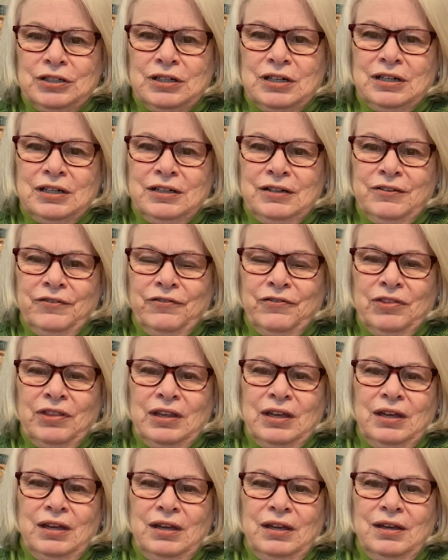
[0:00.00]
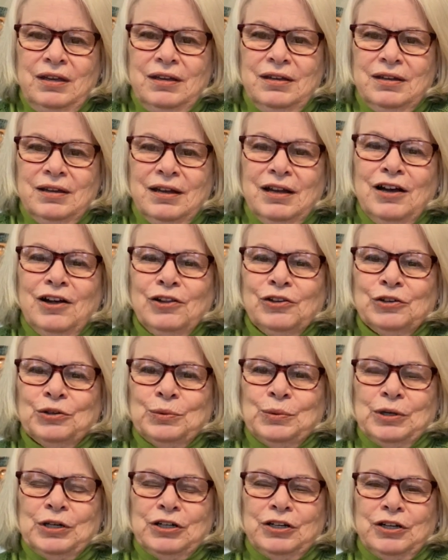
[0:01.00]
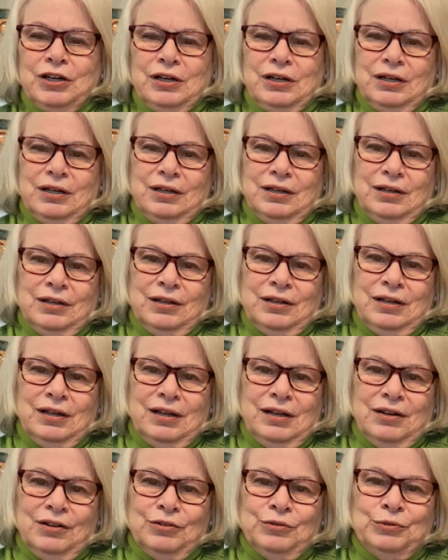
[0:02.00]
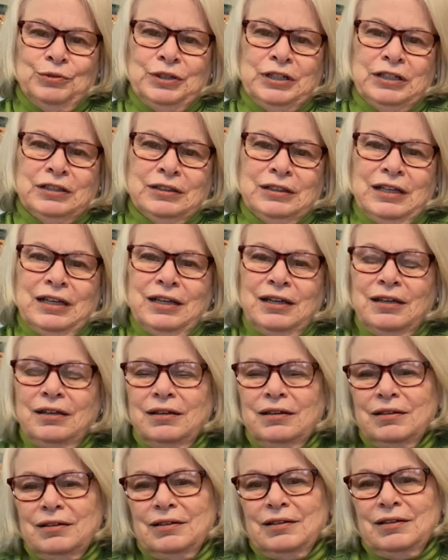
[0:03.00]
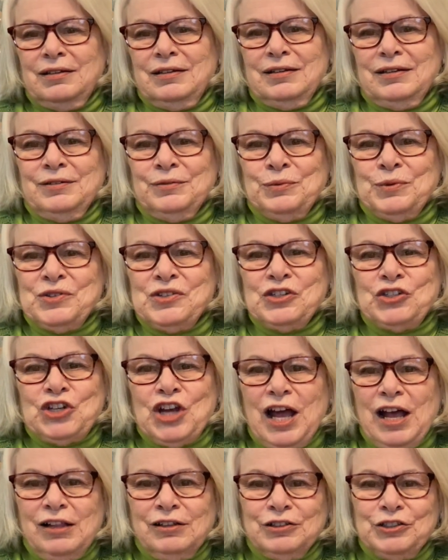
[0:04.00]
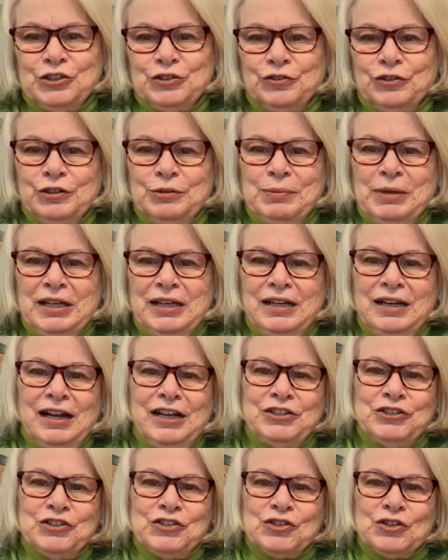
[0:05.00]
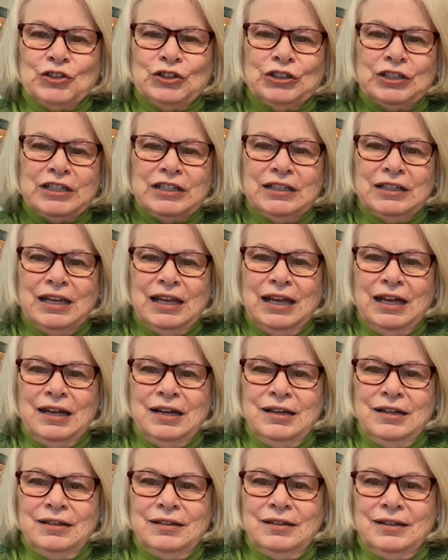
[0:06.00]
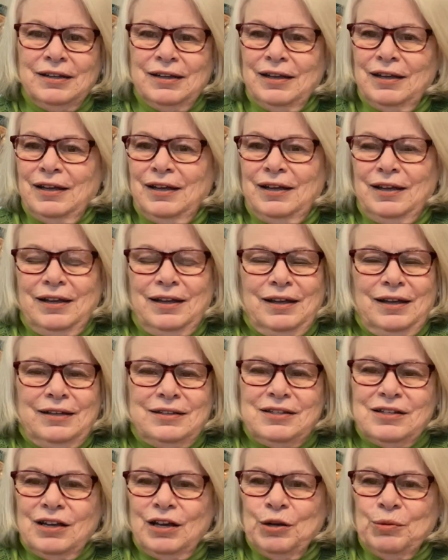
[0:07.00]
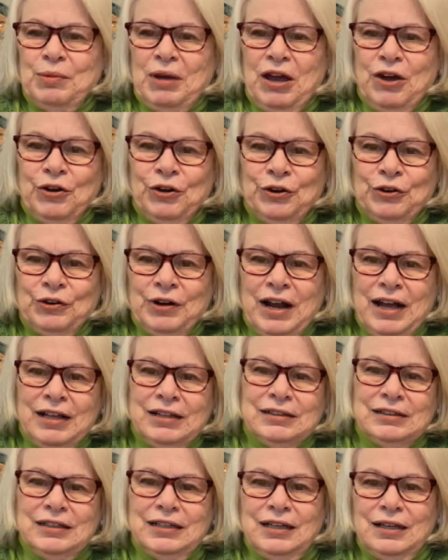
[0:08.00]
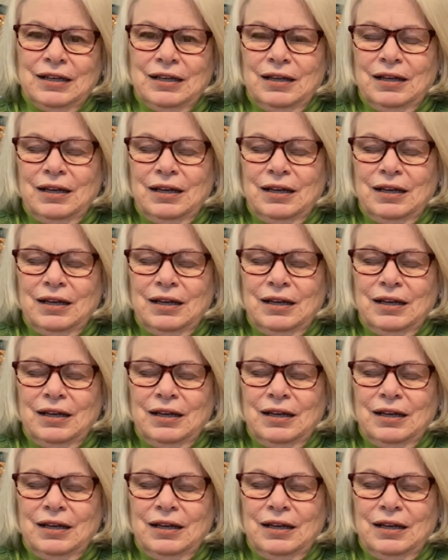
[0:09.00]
of the color work really was a challenge for me, and I just couldn't get it to come out correctly.